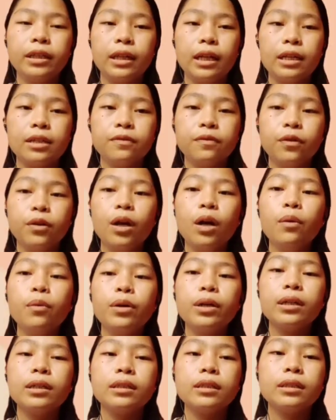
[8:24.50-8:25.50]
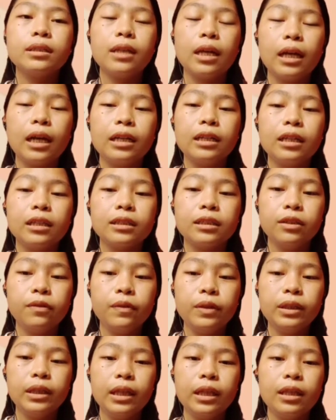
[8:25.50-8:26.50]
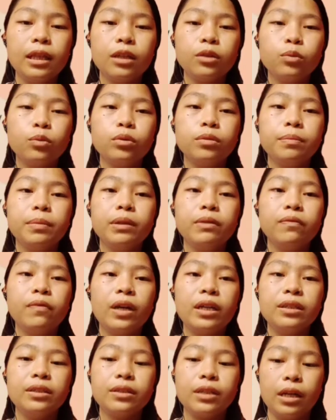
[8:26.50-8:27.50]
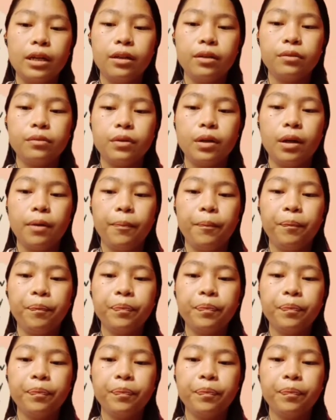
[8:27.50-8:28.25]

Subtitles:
class, for our second activity, that would be Venn diagram.